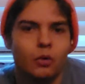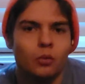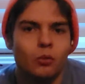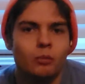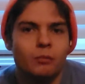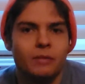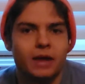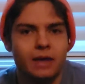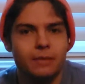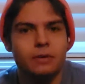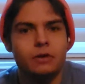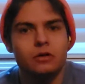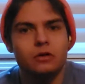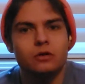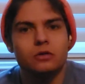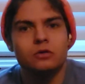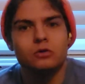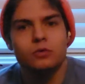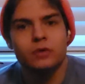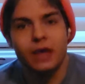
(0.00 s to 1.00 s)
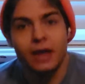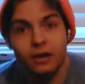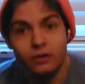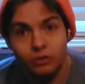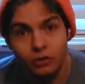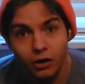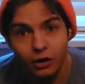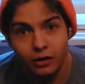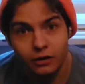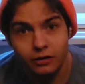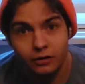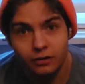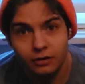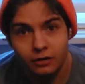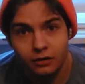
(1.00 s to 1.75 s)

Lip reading: maybe you can talk.